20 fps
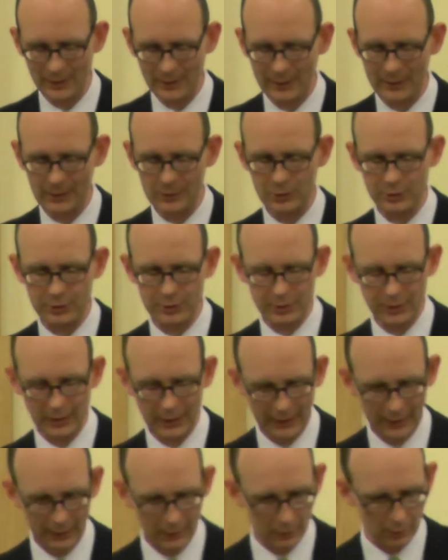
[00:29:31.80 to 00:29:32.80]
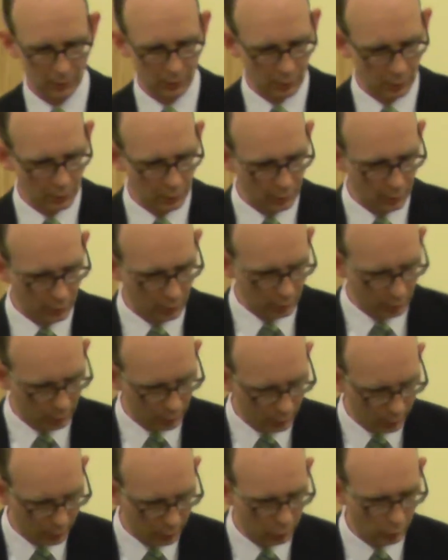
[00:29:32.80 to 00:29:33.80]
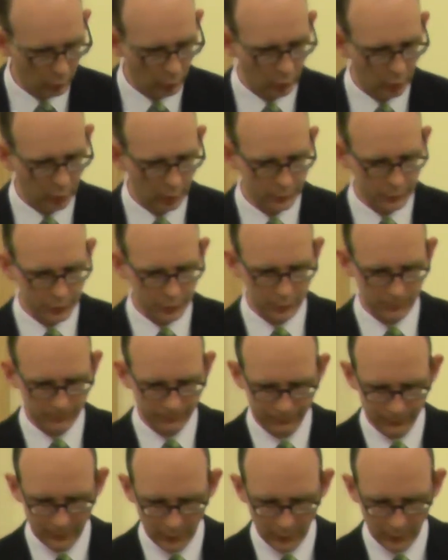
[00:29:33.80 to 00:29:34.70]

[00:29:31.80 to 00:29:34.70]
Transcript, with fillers: that is, in the cross.